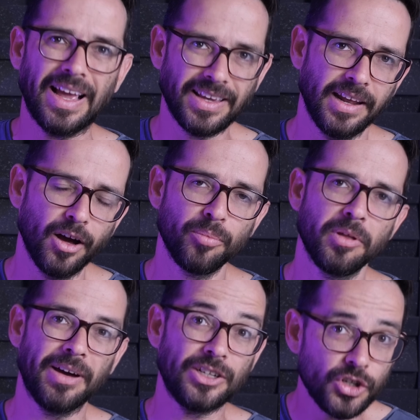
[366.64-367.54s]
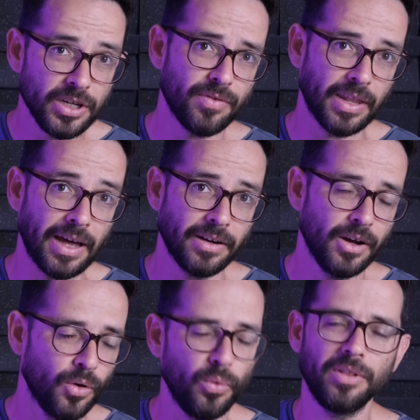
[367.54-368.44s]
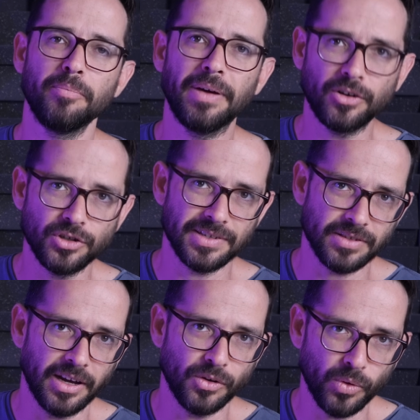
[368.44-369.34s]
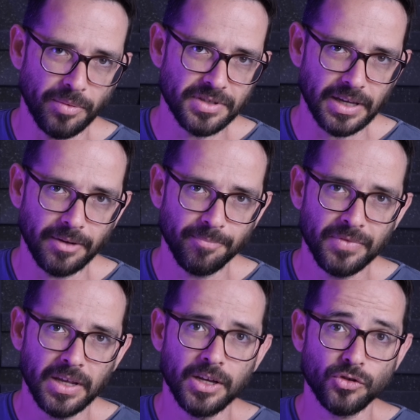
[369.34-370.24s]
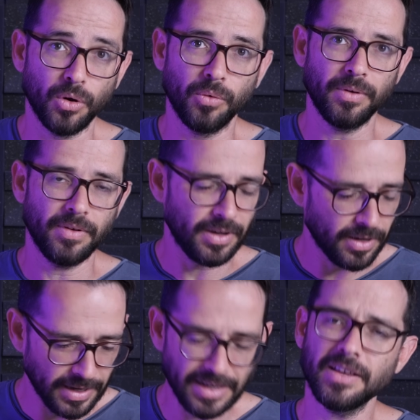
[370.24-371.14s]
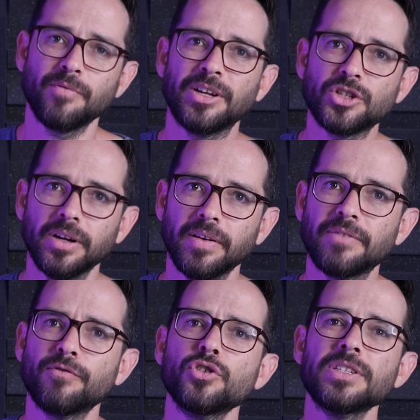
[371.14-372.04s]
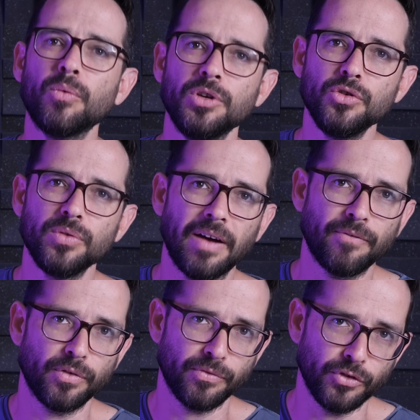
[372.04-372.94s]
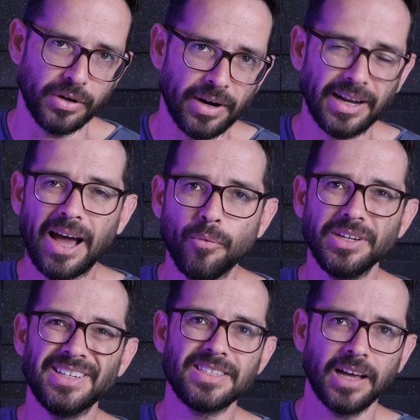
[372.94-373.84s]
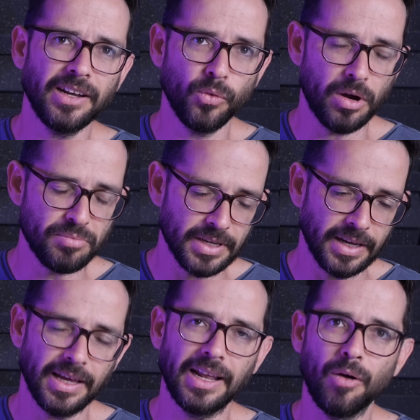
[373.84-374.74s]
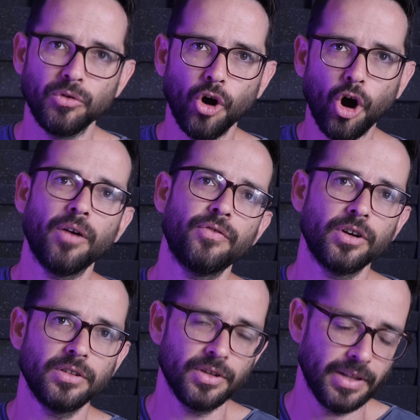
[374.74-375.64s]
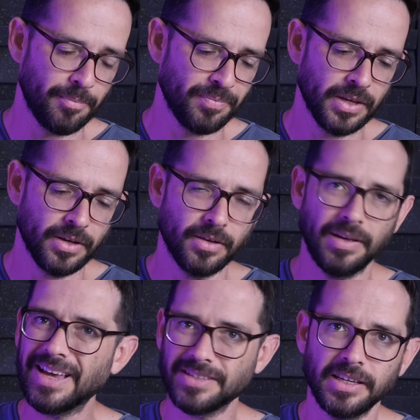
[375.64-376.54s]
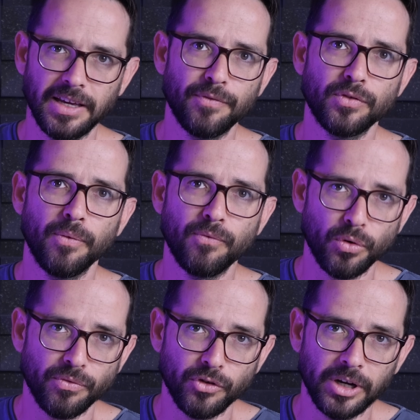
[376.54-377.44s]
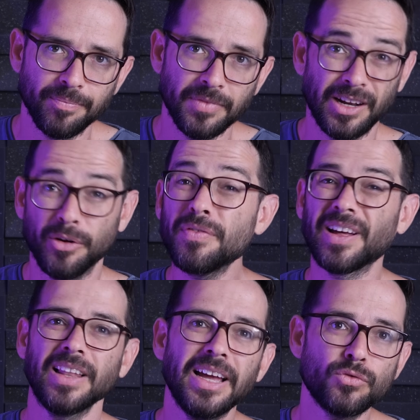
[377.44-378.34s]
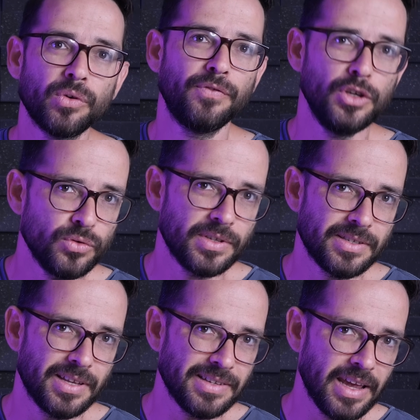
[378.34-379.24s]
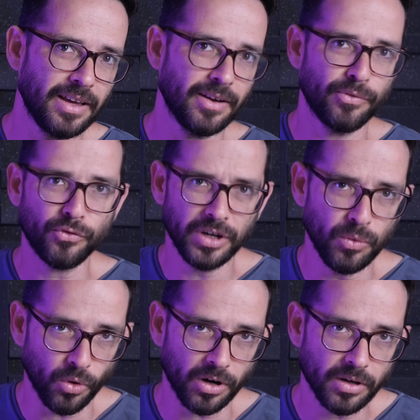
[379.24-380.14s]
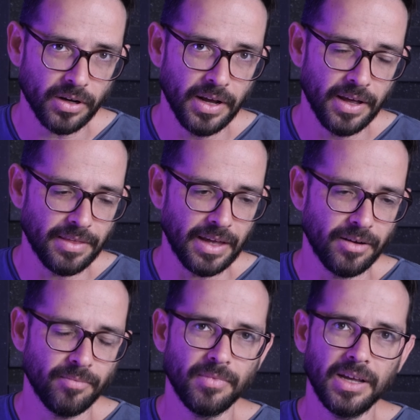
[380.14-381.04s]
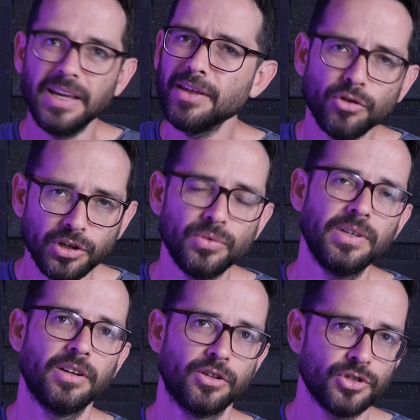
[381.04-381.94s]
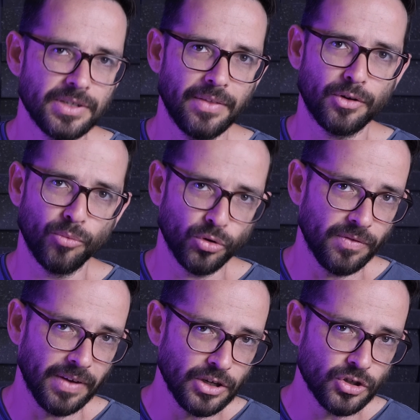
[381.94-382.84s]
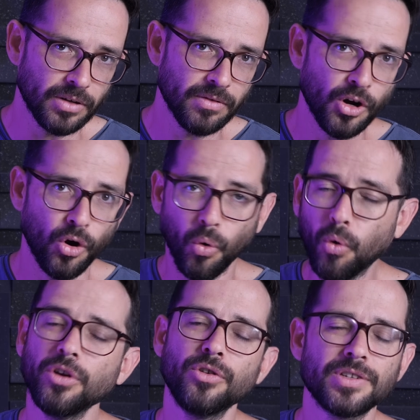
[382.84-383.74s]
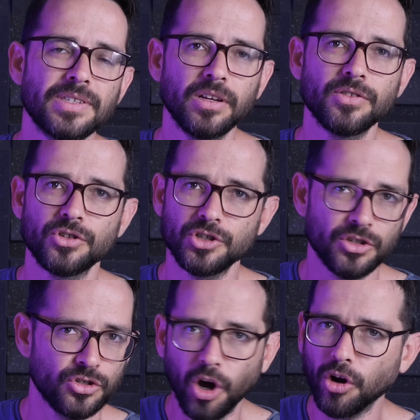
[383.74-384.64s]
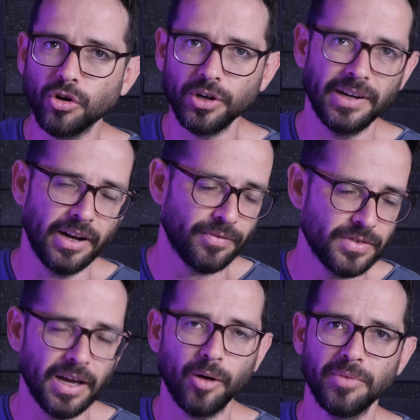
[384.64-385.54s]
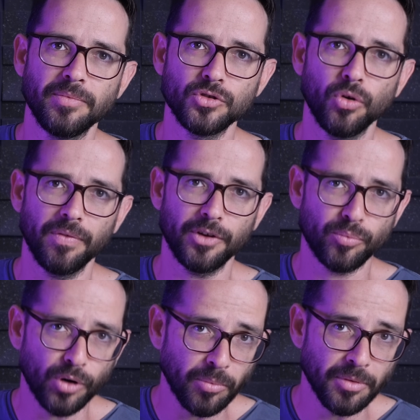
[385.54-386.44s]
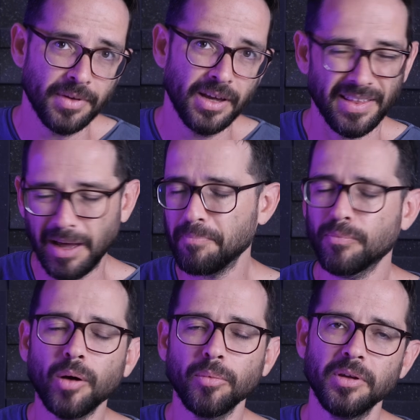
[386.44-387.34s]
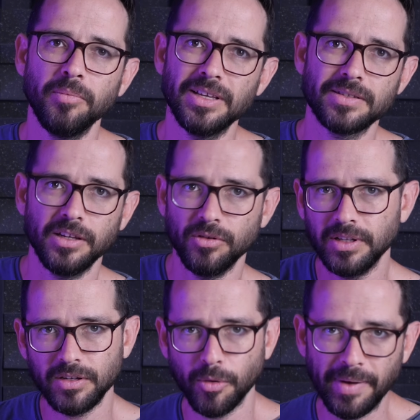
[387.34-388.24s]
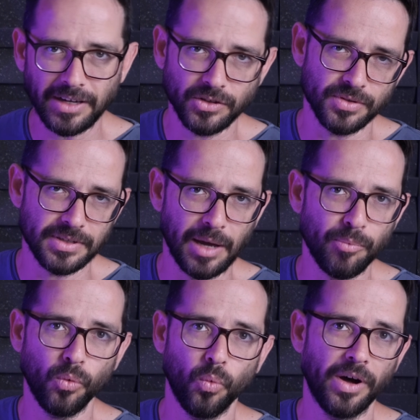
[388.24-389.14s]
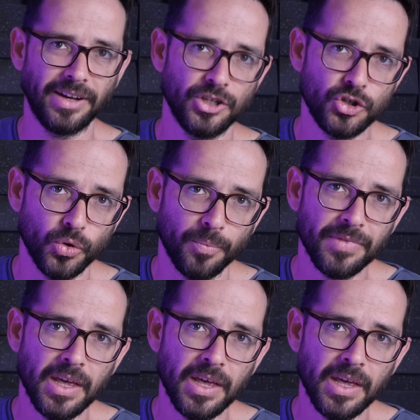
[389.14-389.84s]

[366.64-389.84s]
I can help them achieve that with a better designed website. So as I've mentioned, at first I would do that for free, right? I would design a website and I would offer to them as a gift for free. Now, if the client refuses to take free work, then either you didn't understand their motivation or your skills are just not good enough to help them solve their problem. And that probably means that you need to go back to step 1 and 2.